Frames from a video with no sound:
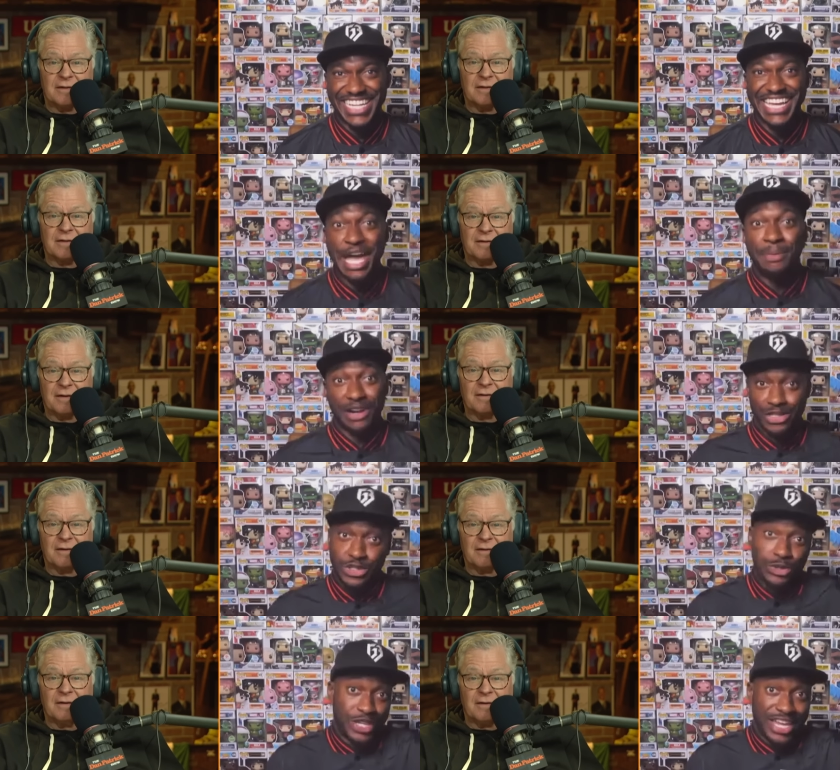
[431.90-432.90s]
Speaker 1: but aren't you
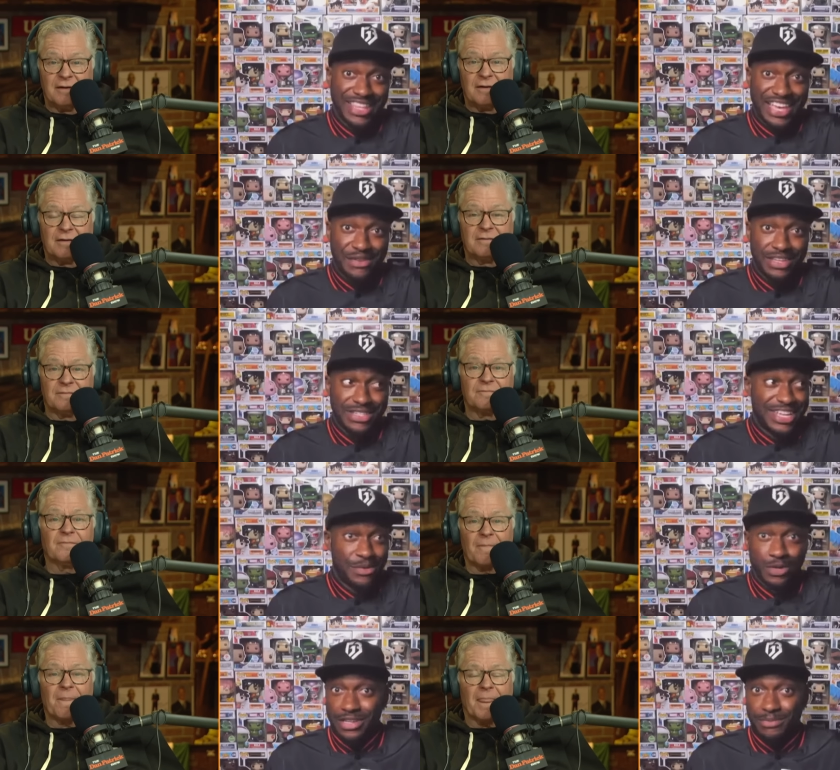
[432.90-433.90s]
saying that? Isn't that what the,
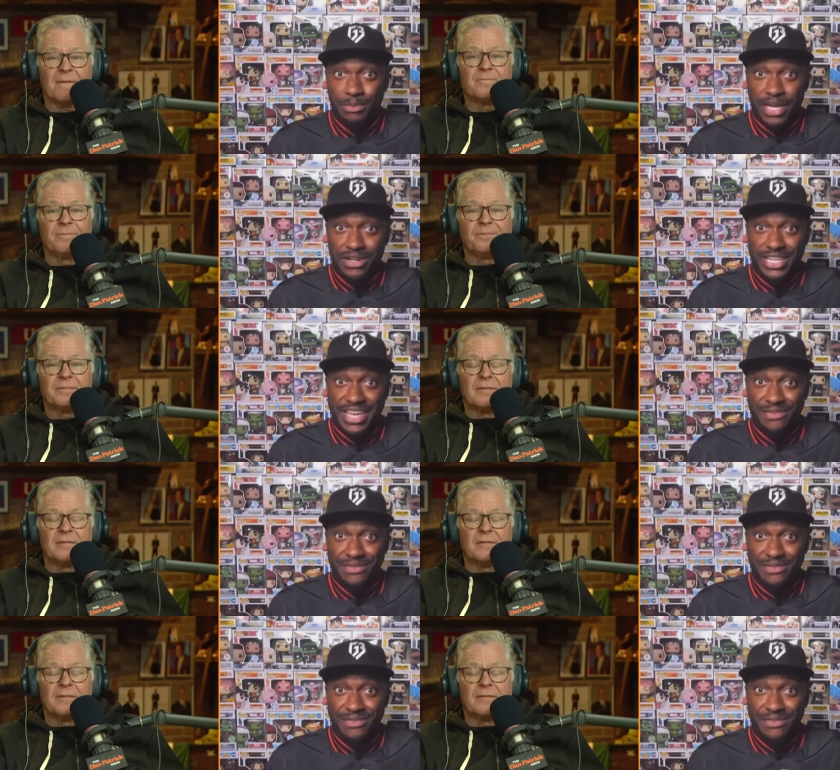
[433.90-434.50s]
the Bears have?